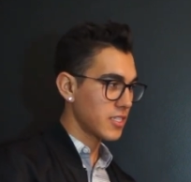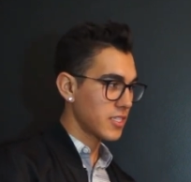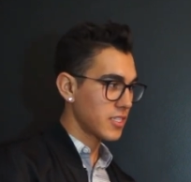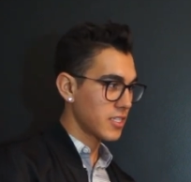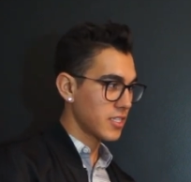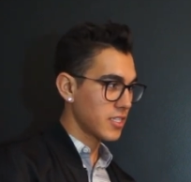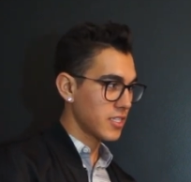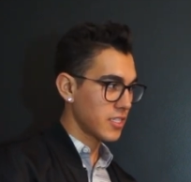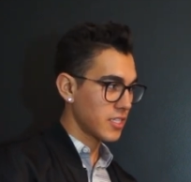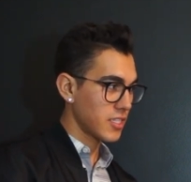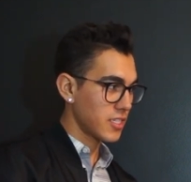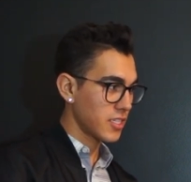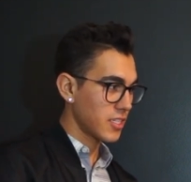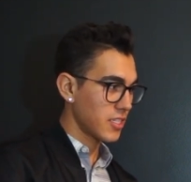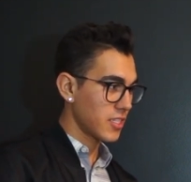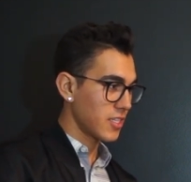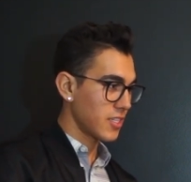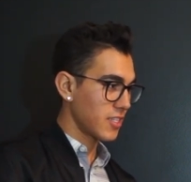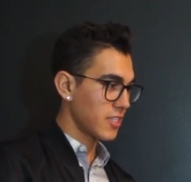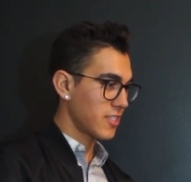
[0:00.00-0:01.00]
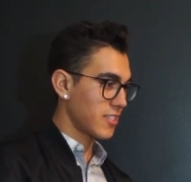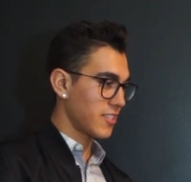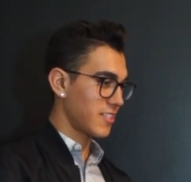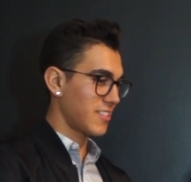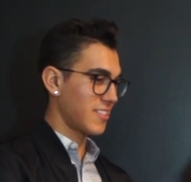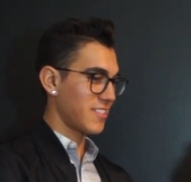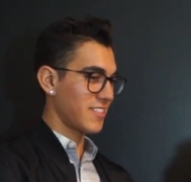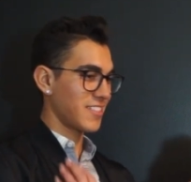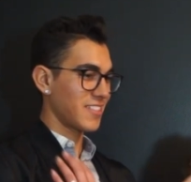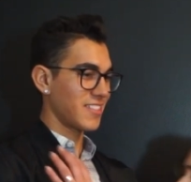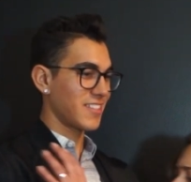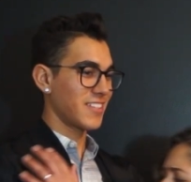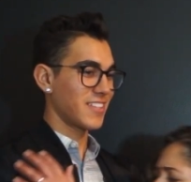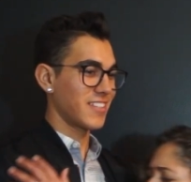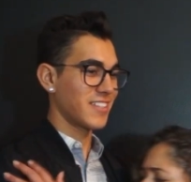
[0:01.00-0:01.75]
(silence)